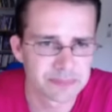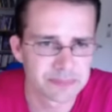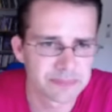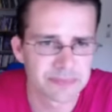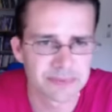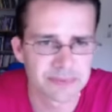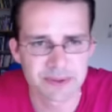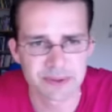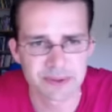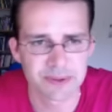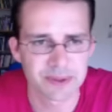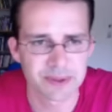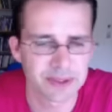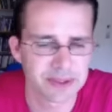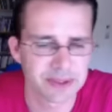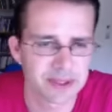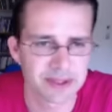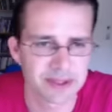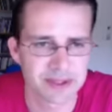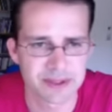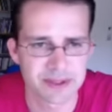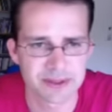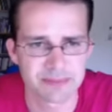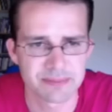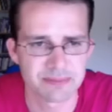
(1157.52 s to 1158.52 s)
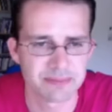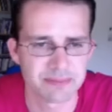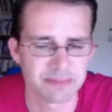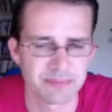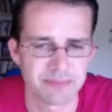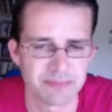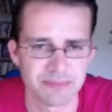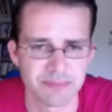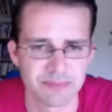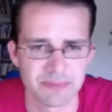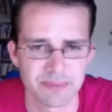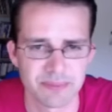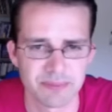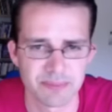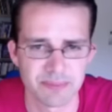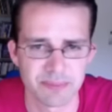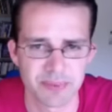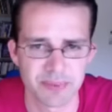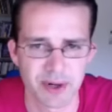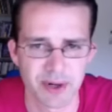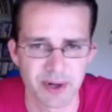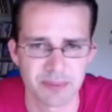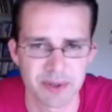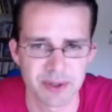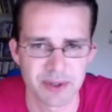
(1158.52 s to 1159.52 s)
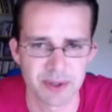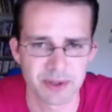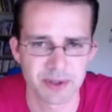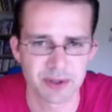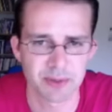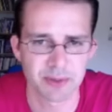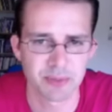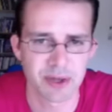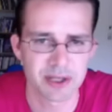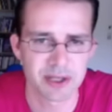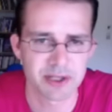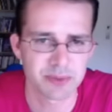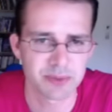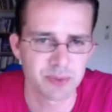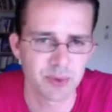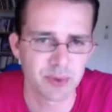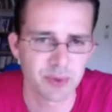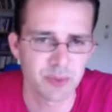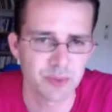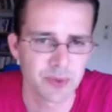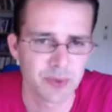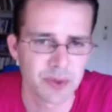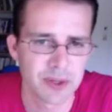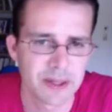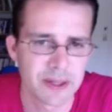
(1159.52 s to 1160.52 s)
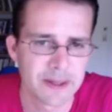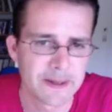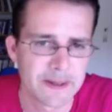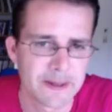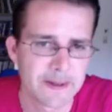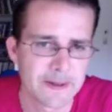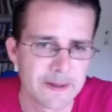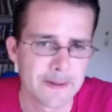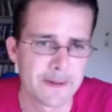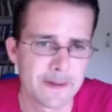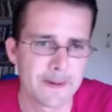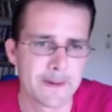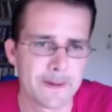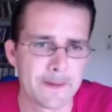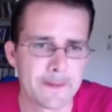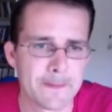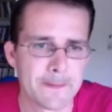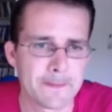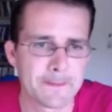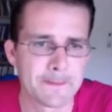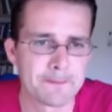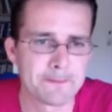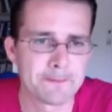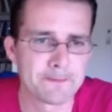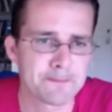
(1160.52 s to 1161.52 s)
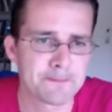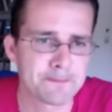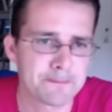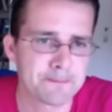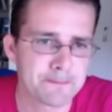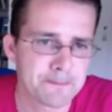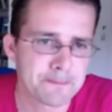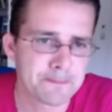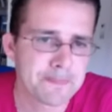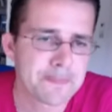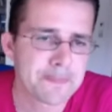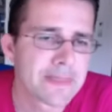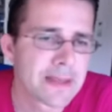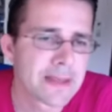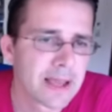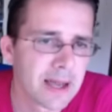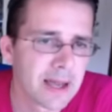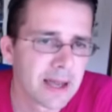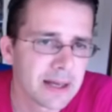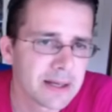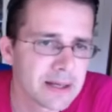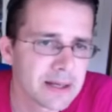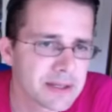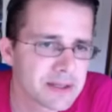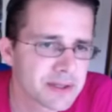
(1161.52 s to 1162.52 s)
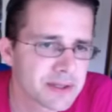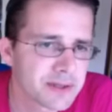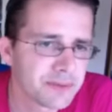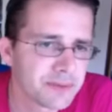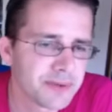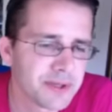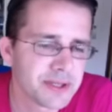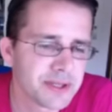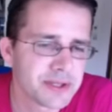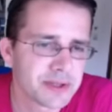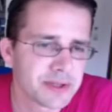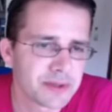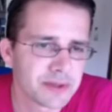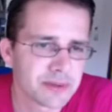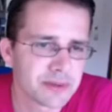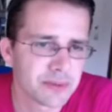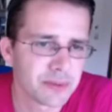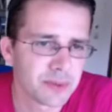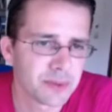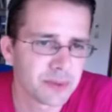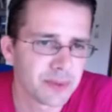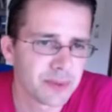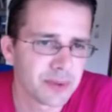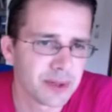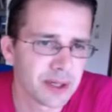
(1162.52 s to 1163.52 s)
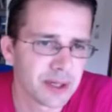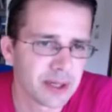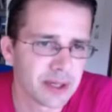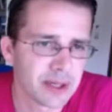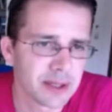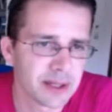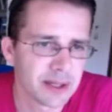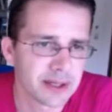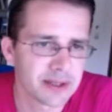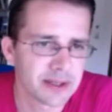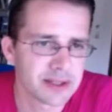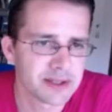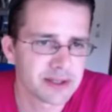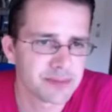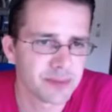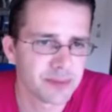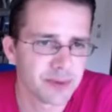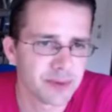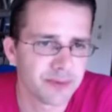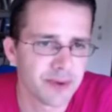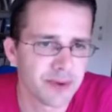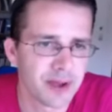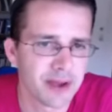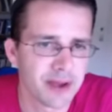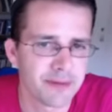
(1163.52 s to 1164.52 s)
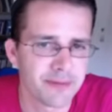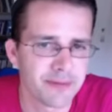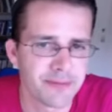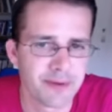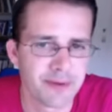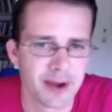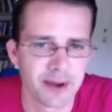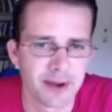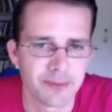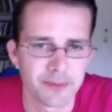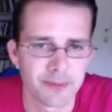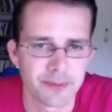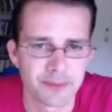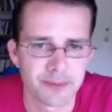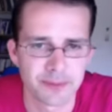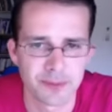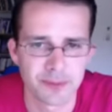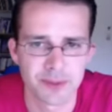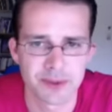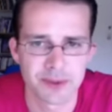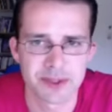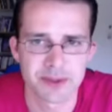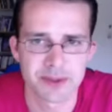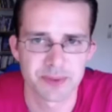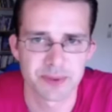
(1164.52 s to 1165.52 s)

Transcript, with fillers: so this is mm, probably not the best move. Um, and that's the reason why I like this move f5, which